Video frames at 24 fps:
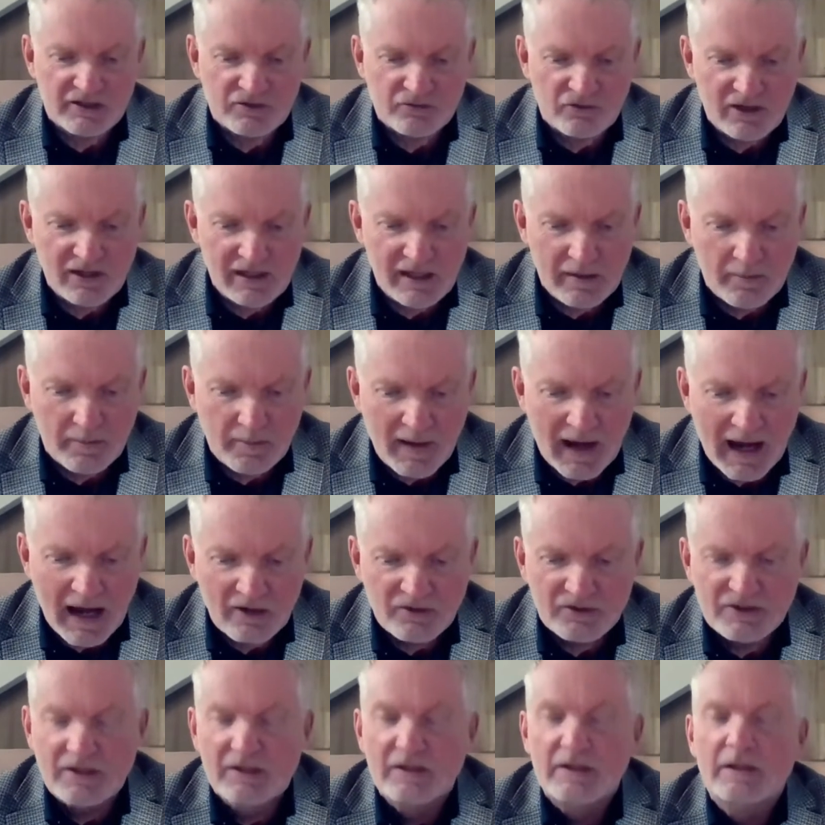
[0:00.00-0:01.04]
It's really
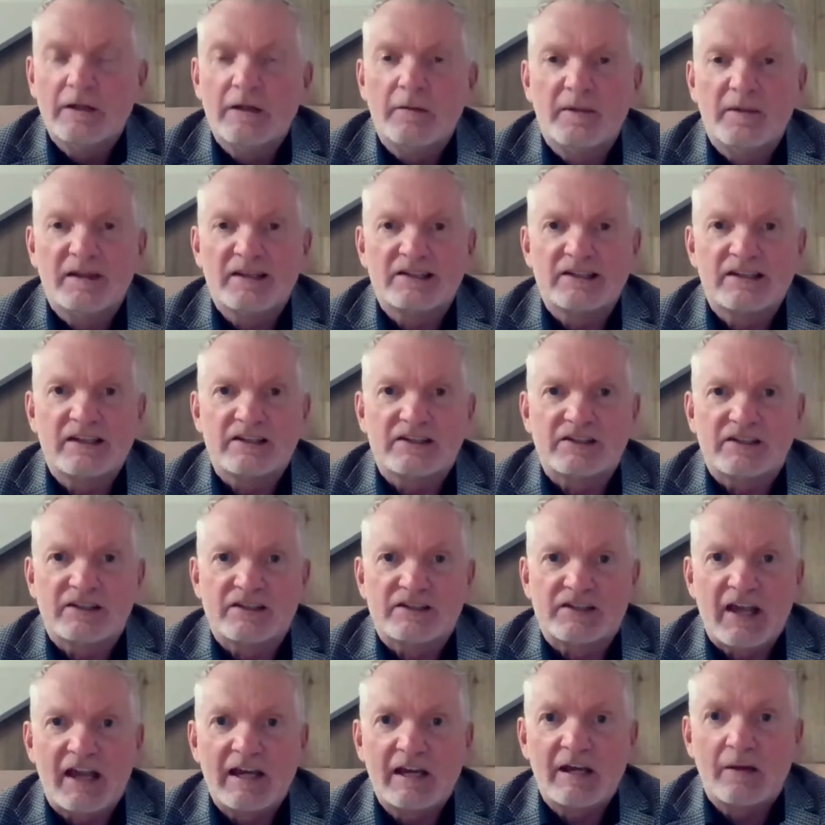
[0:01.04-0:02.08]
about business
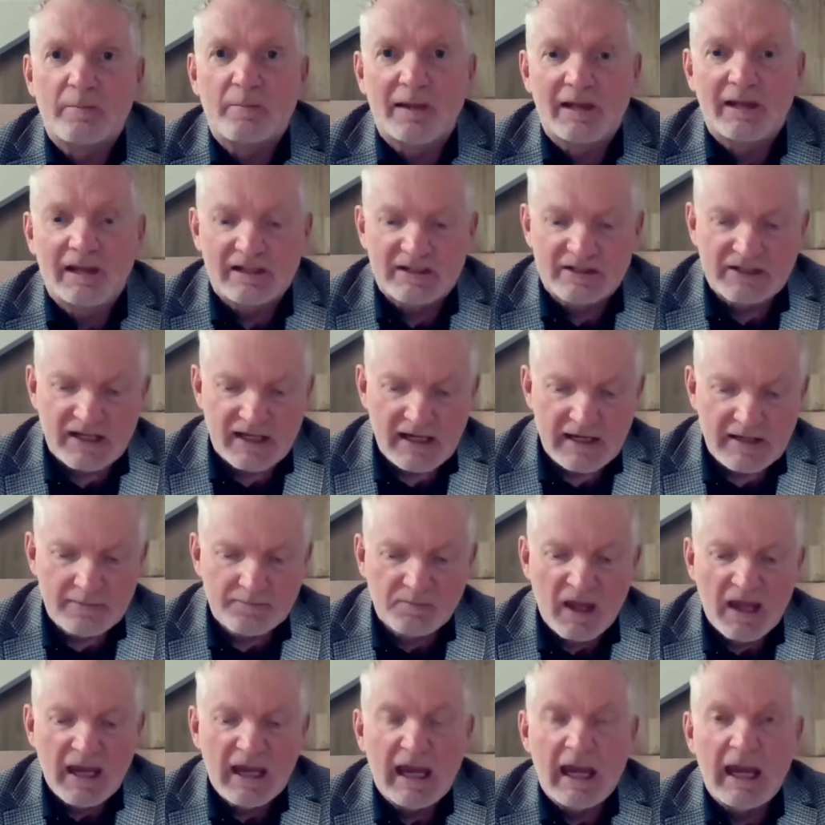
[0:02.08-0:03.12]

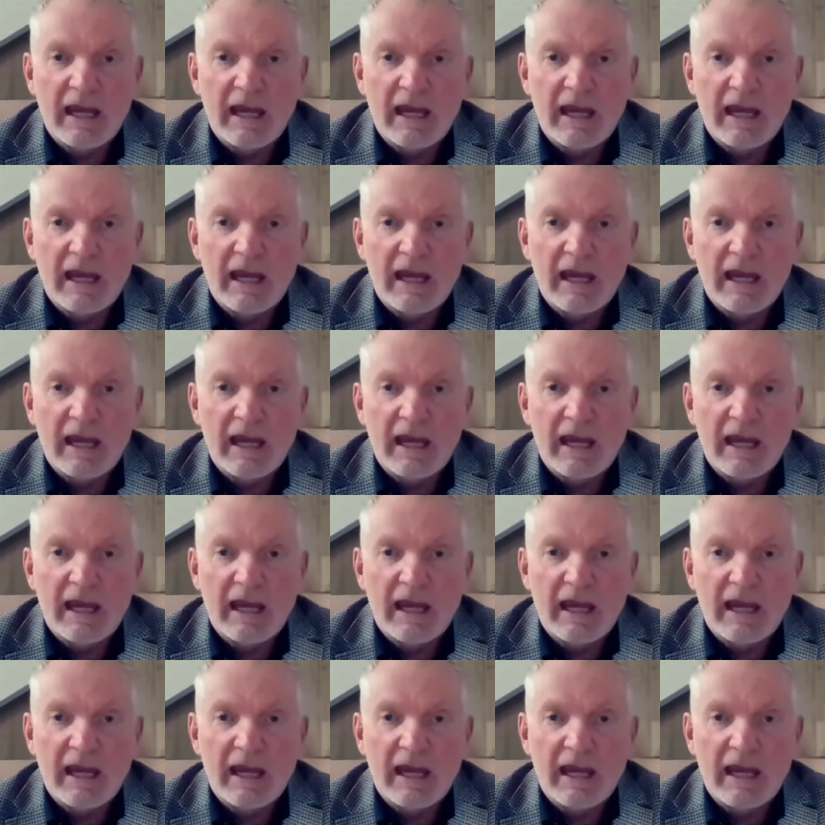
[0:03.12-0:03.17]
sustainability